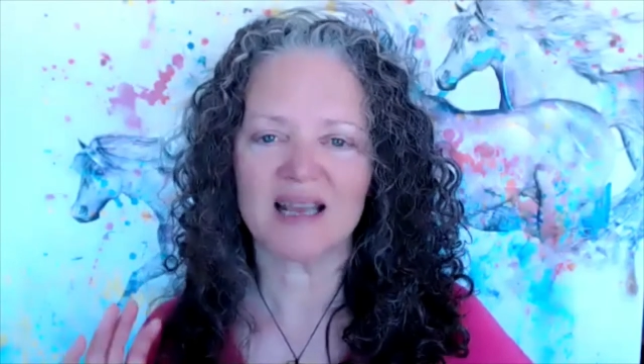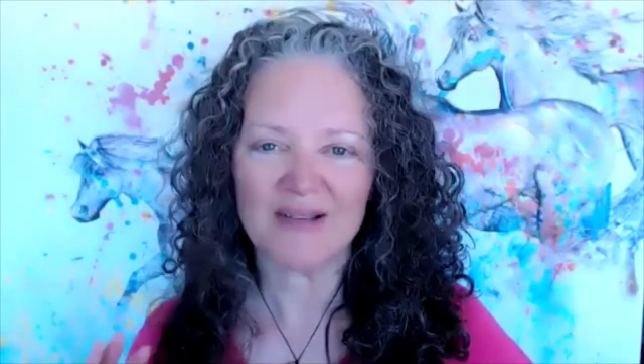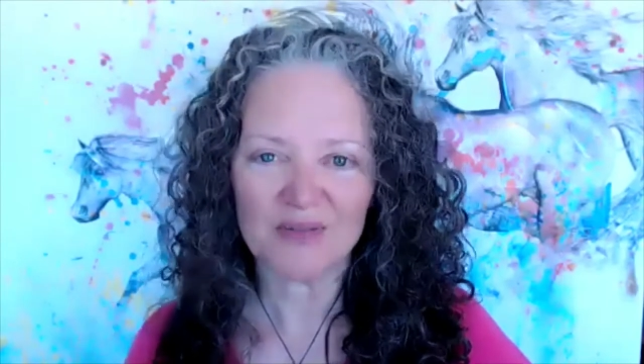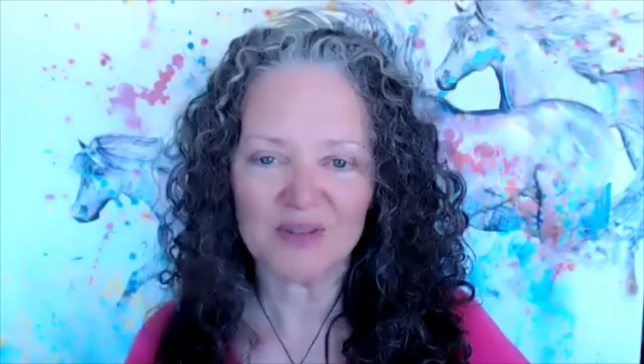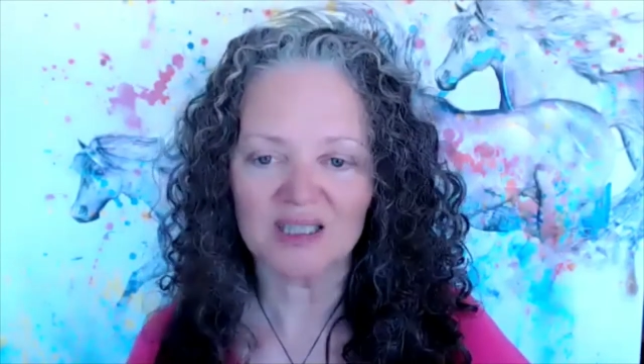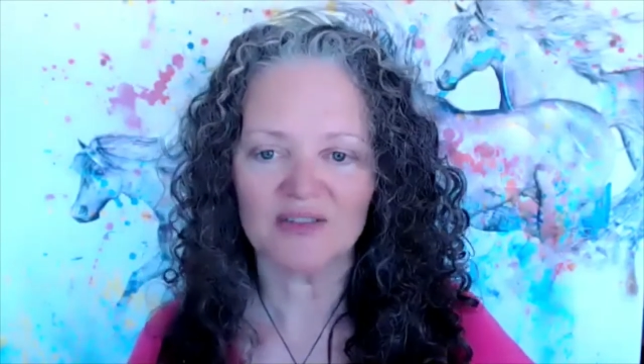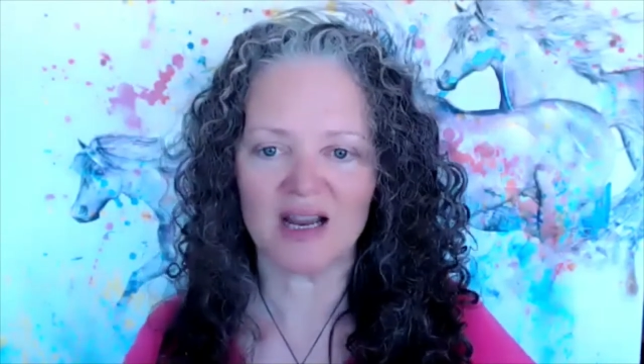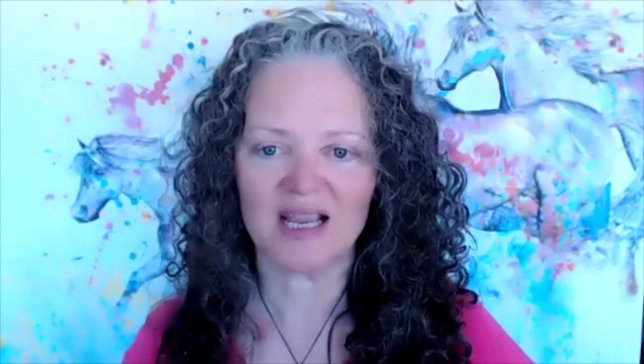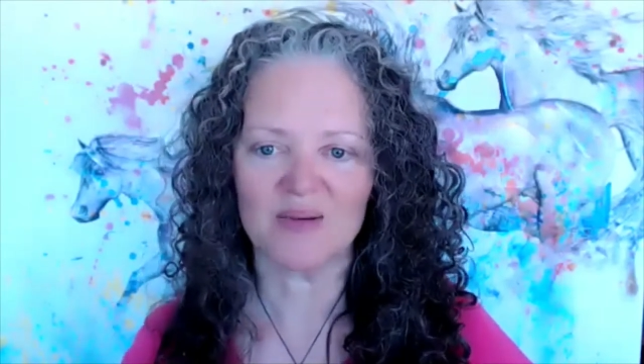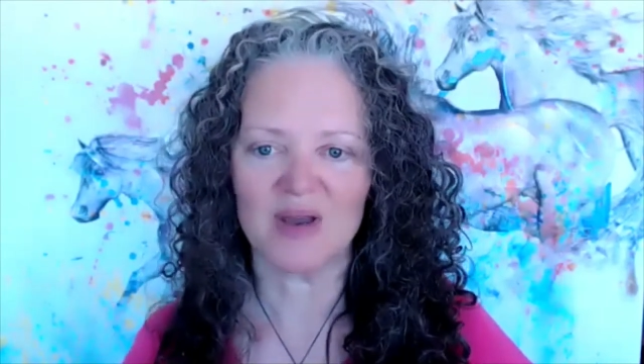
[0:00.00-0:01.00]
definitely
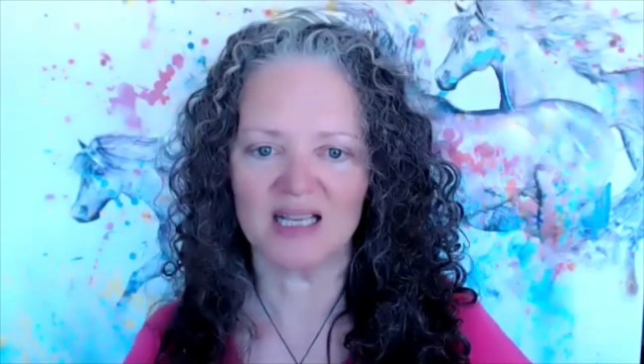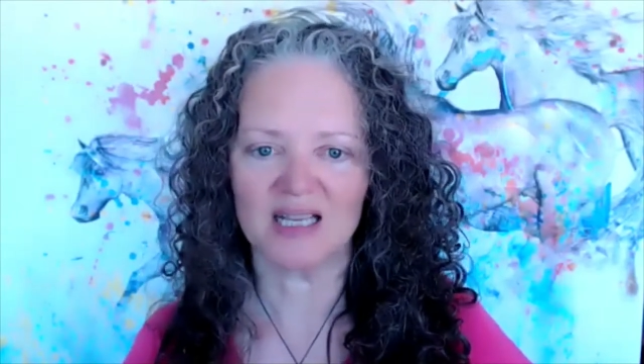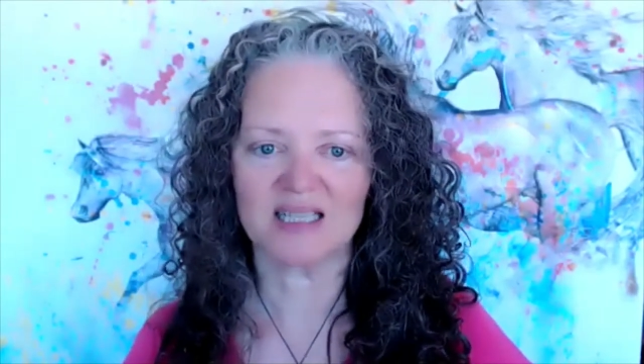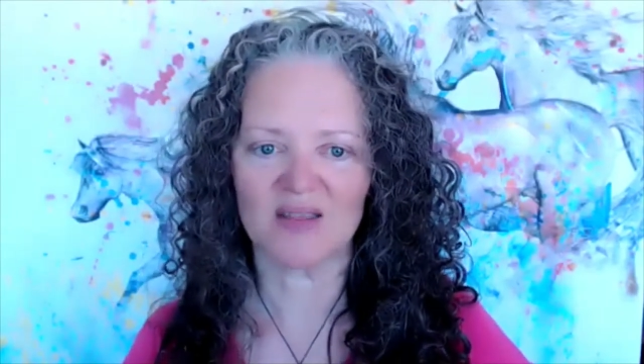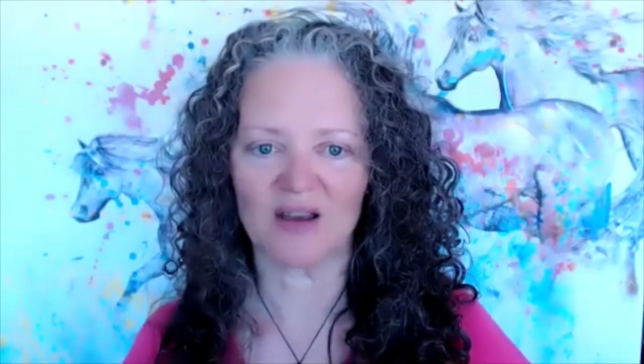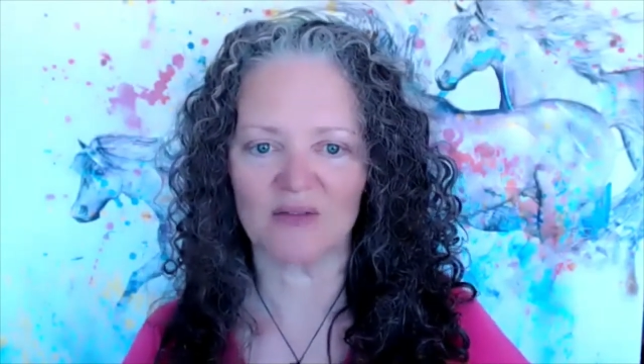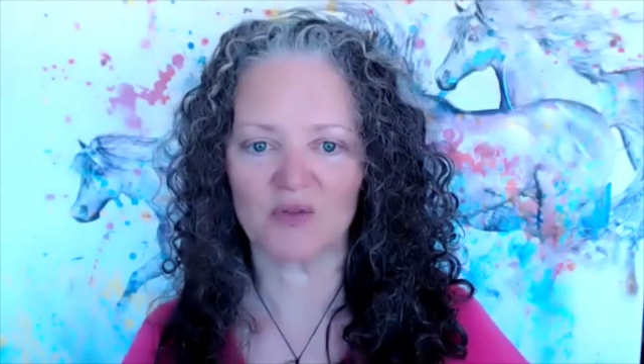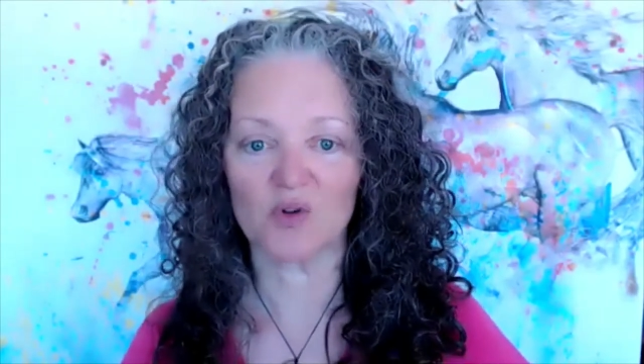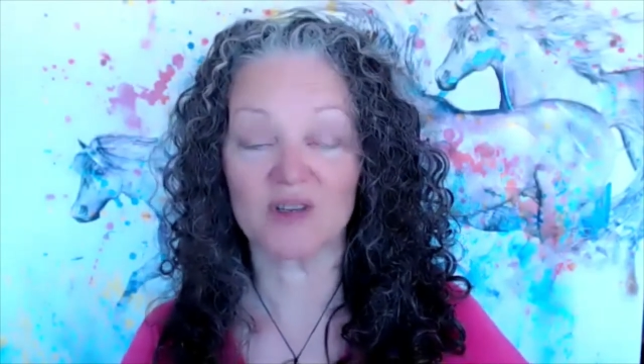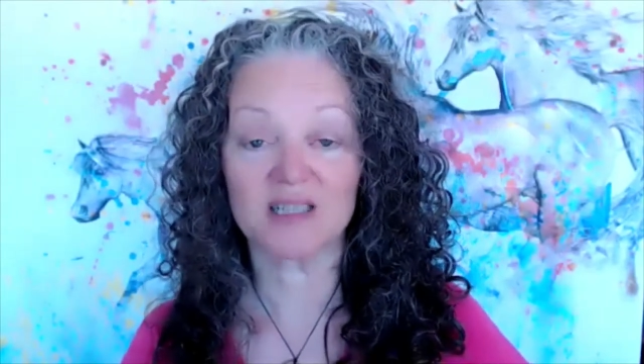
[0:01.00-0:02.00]
recommend that
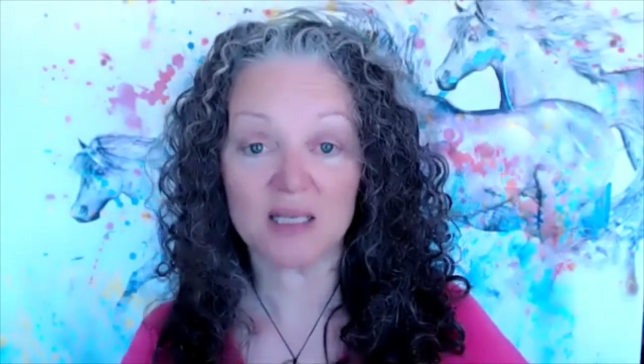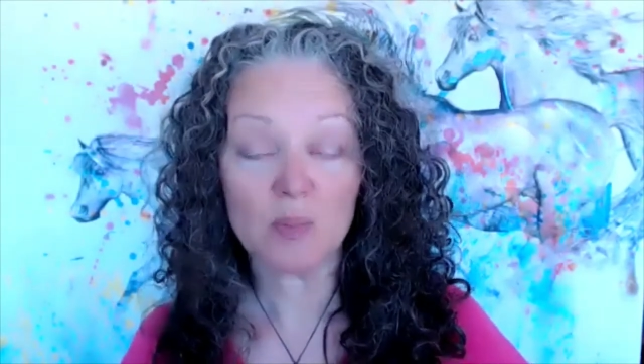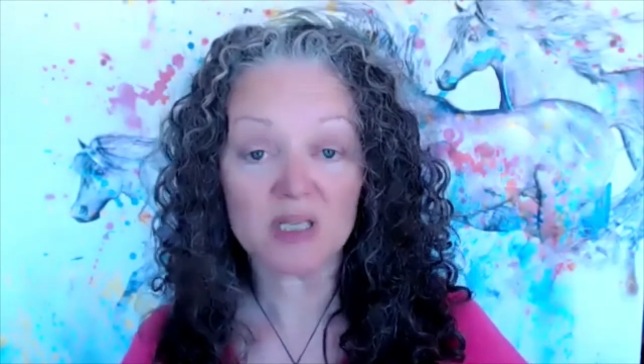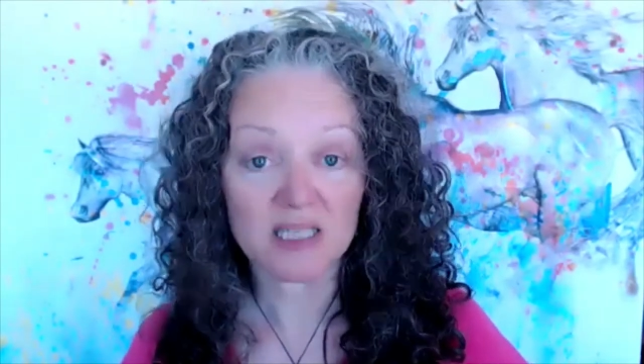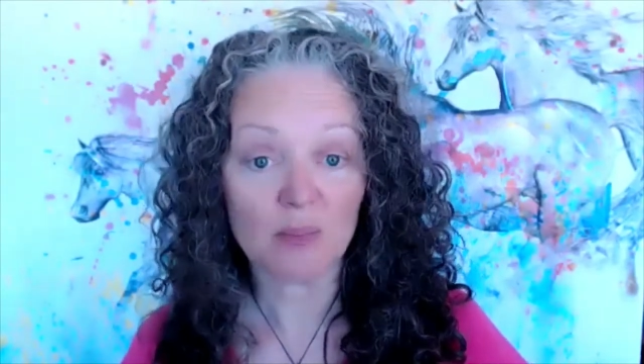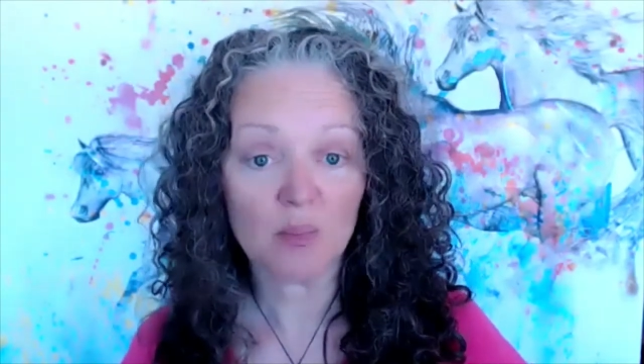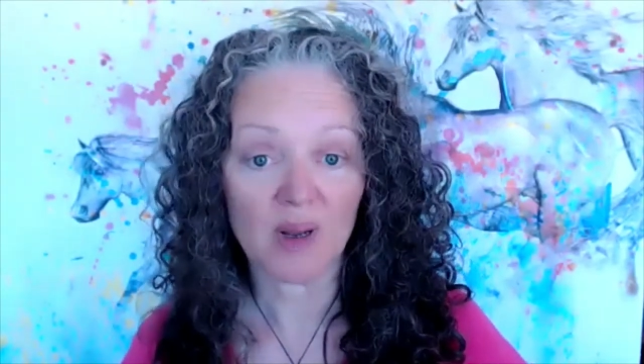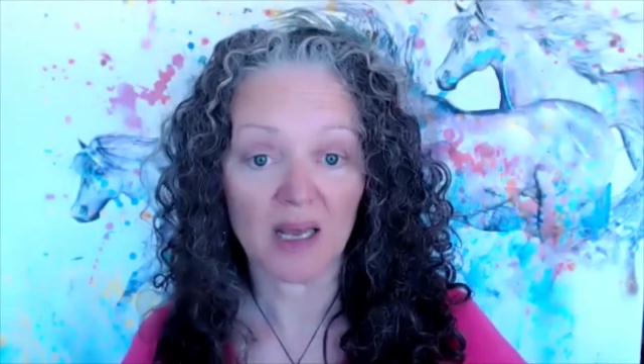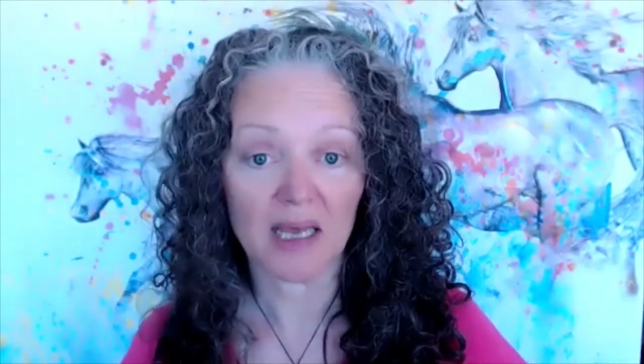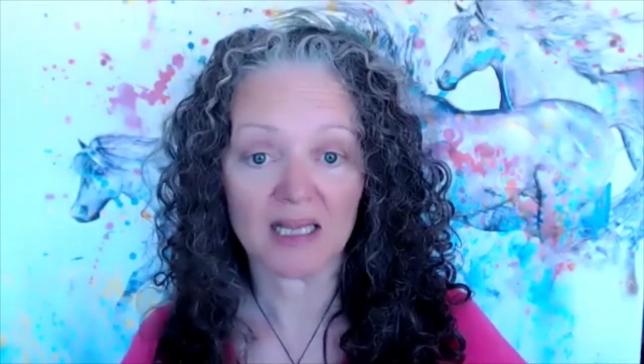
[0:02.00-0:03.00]
for the deepest
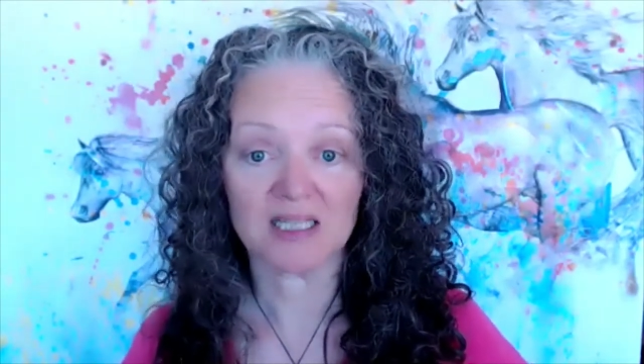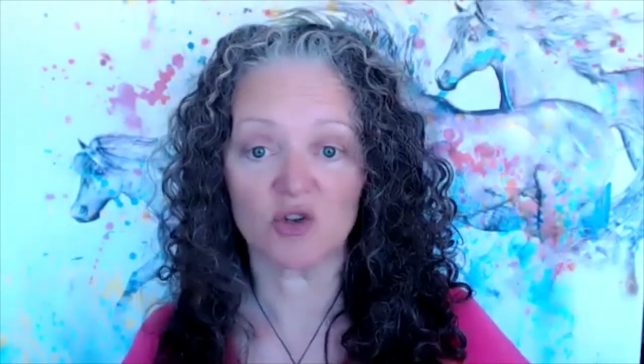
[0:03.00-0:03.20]
impact,